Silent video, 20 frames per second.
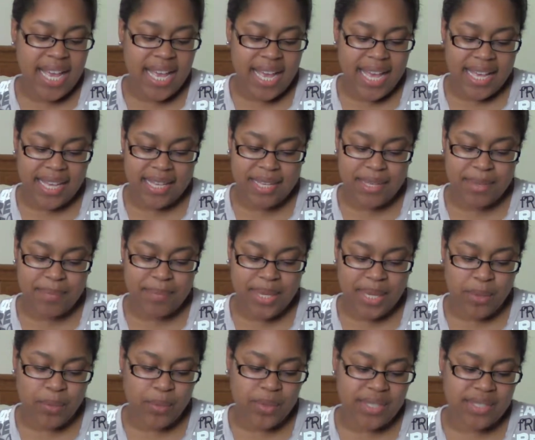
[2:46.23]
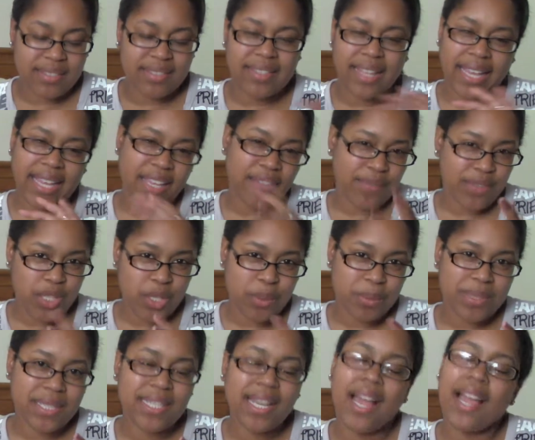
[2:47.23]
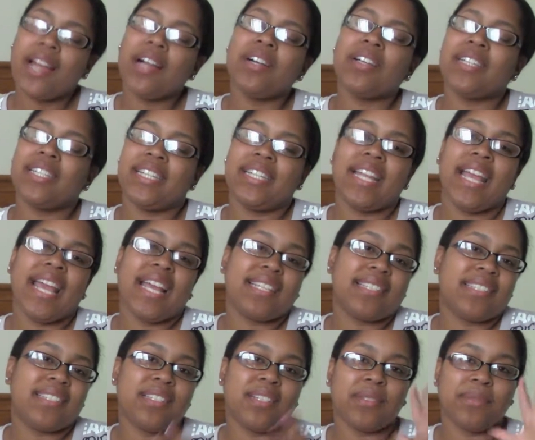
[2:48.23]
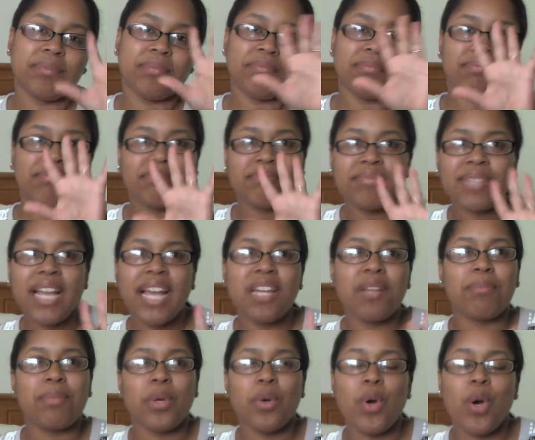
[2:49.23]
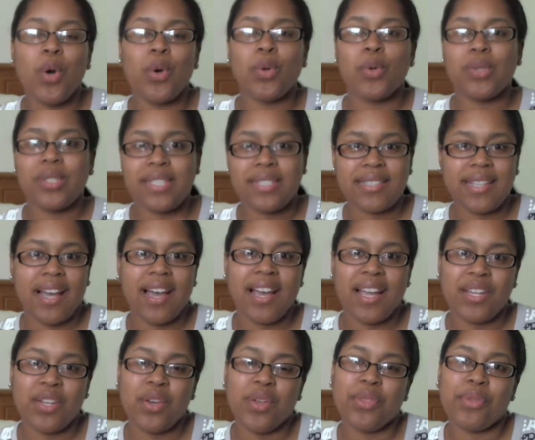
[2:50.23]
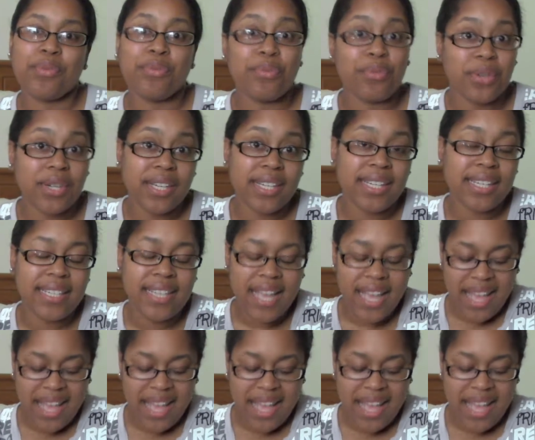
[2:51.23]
It was like envelope style, and it had some kind of boho design on the front.